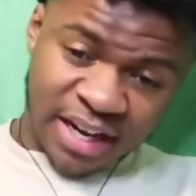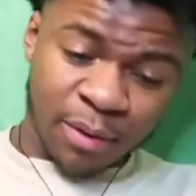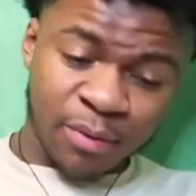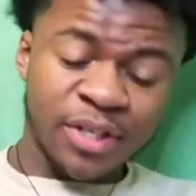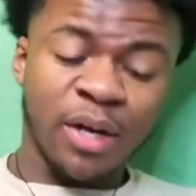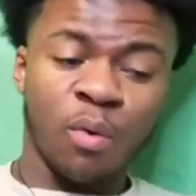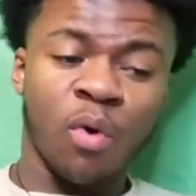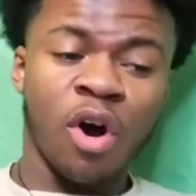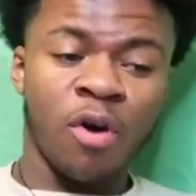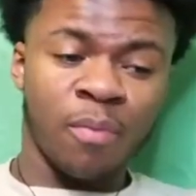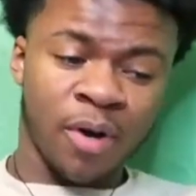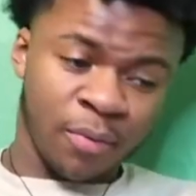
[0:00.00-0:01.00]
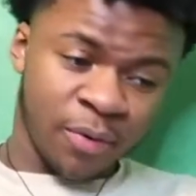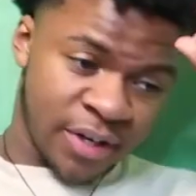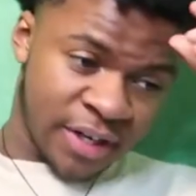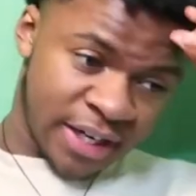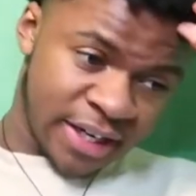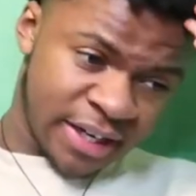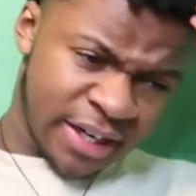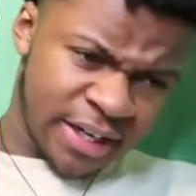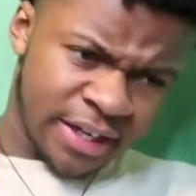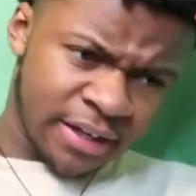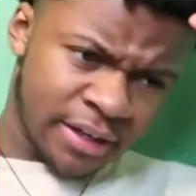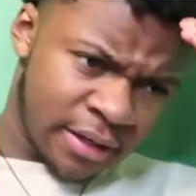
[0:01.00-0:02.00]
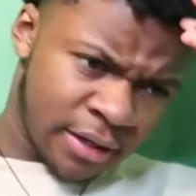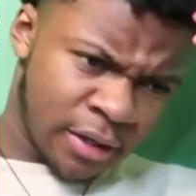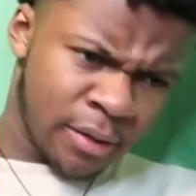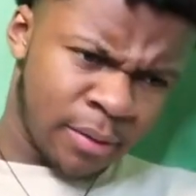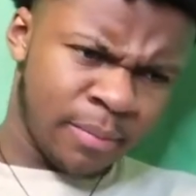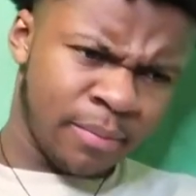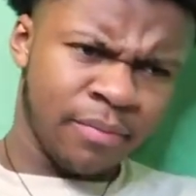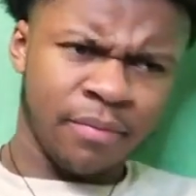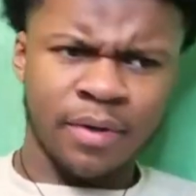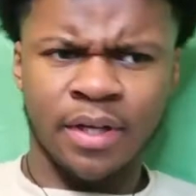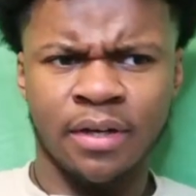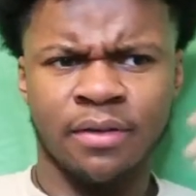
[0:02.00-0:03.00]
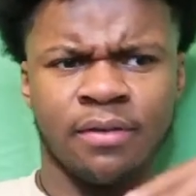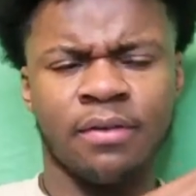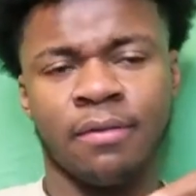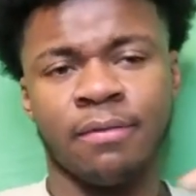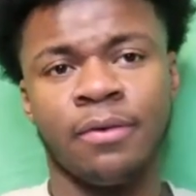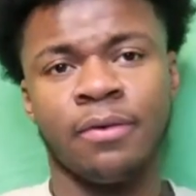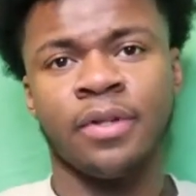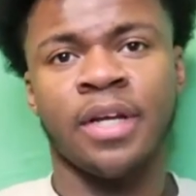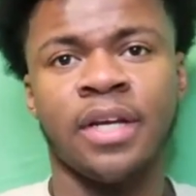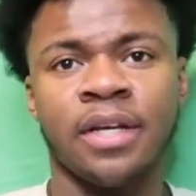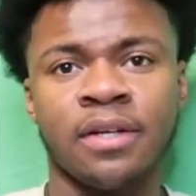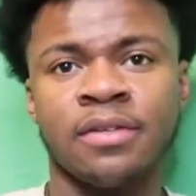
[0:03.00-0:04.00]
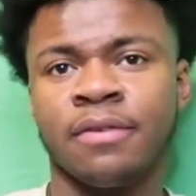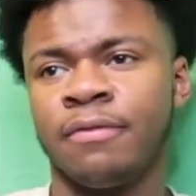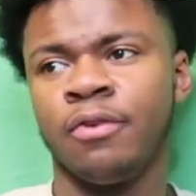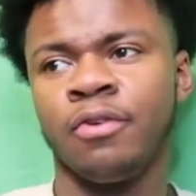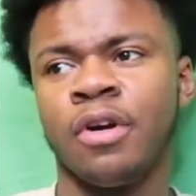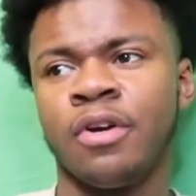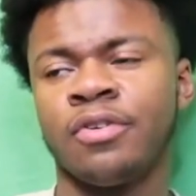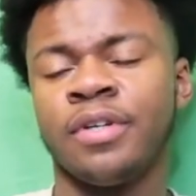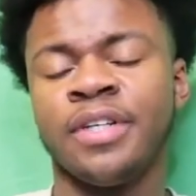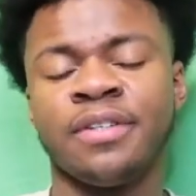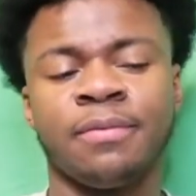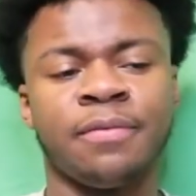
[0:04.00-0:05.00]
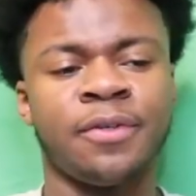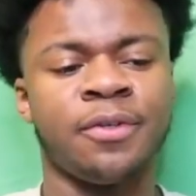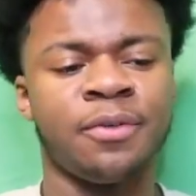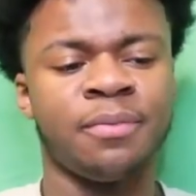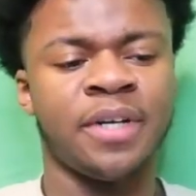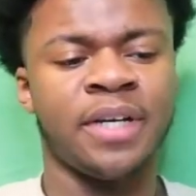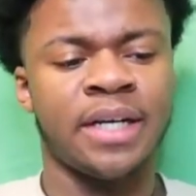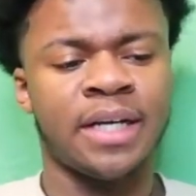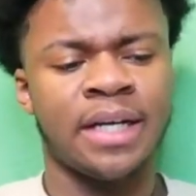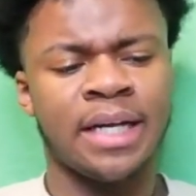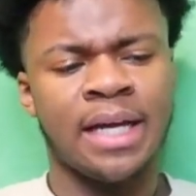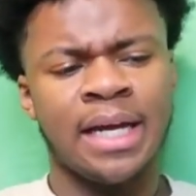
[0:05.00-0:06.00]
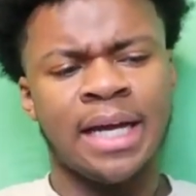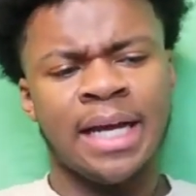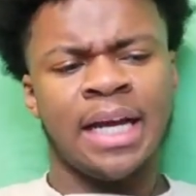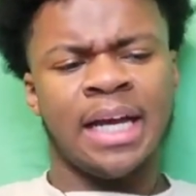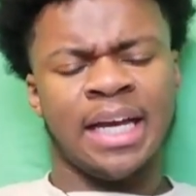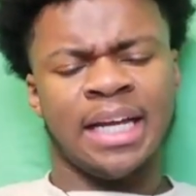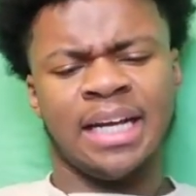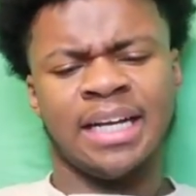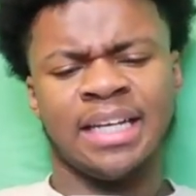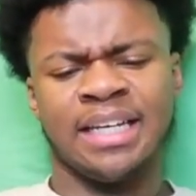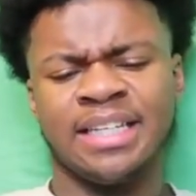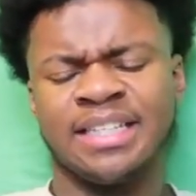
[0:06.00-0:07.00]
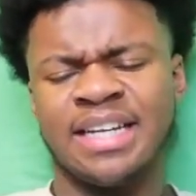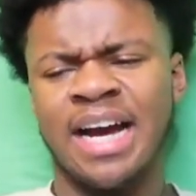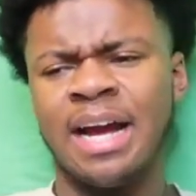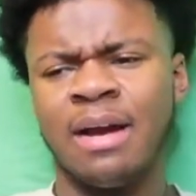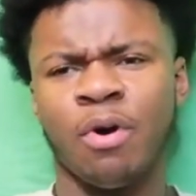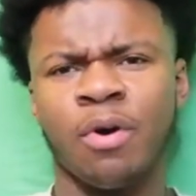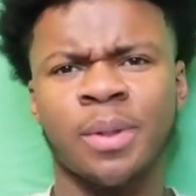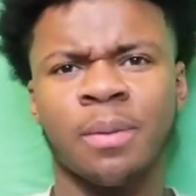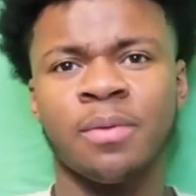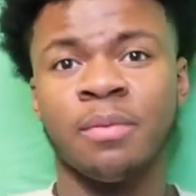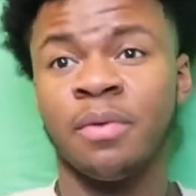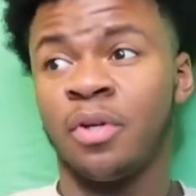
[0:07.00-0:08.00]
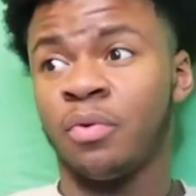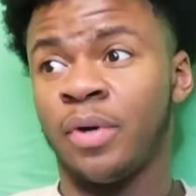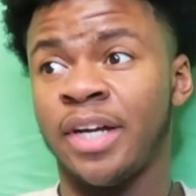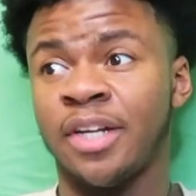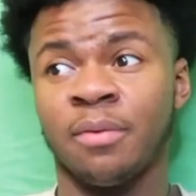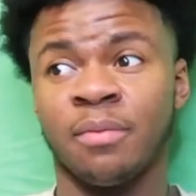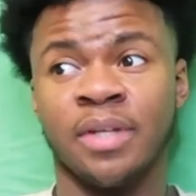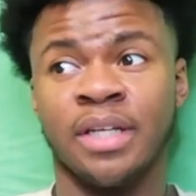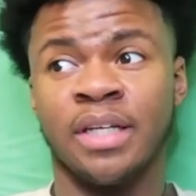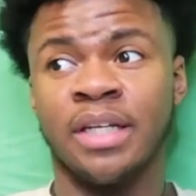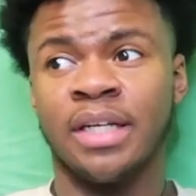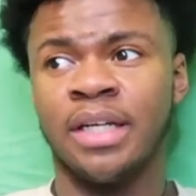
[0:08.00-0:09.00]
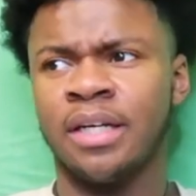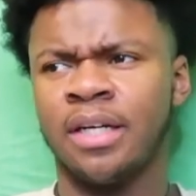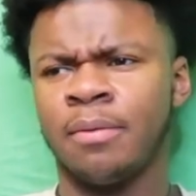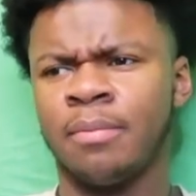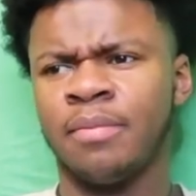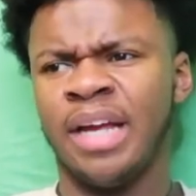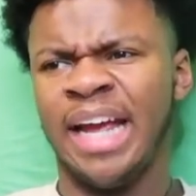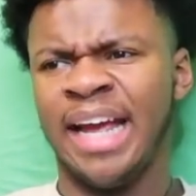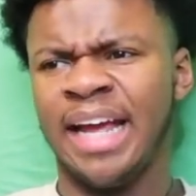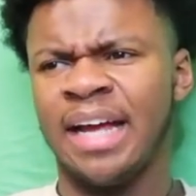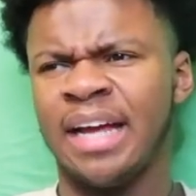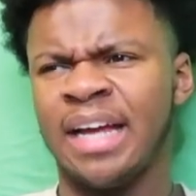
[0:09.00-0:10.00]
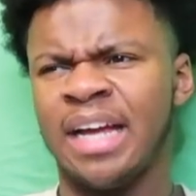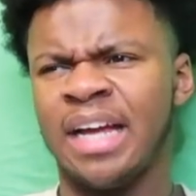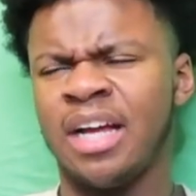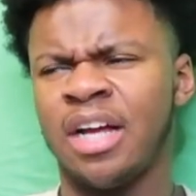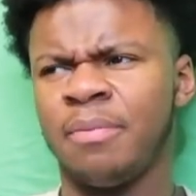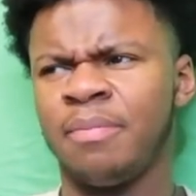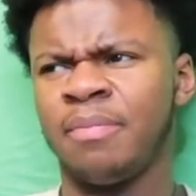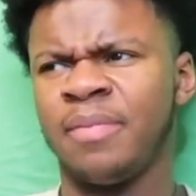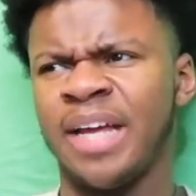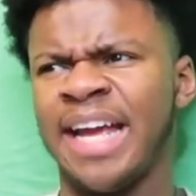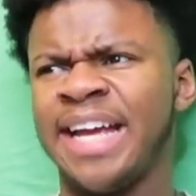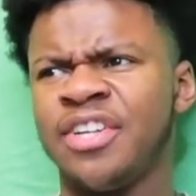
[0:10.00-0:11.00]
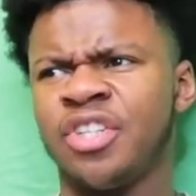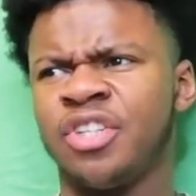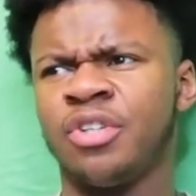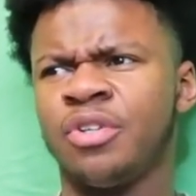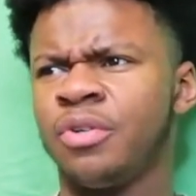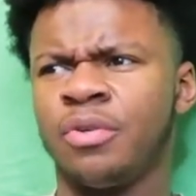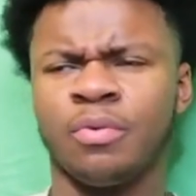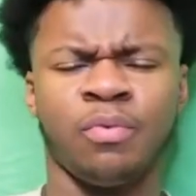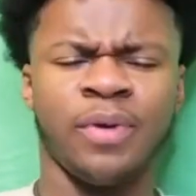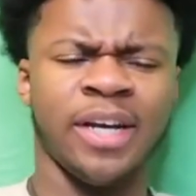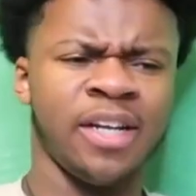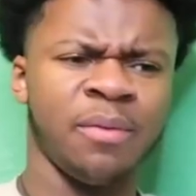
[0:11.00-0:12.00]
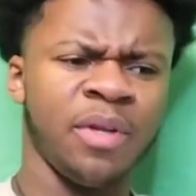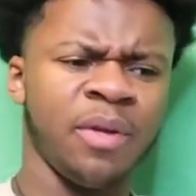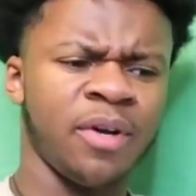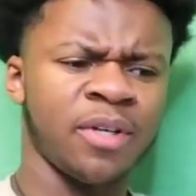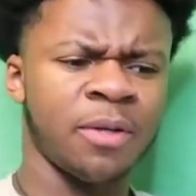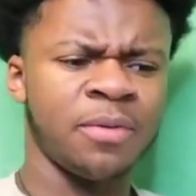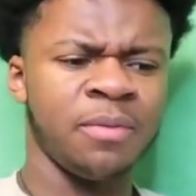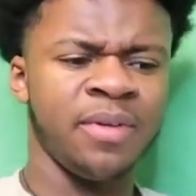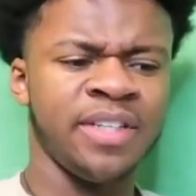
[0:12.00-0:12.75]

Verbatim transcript: I was at Walmart one day at night, um, getting a few things, a few groceries, some food, man and I, this guy walked up to me randomly. He um um Asian dude randomly walked up to me.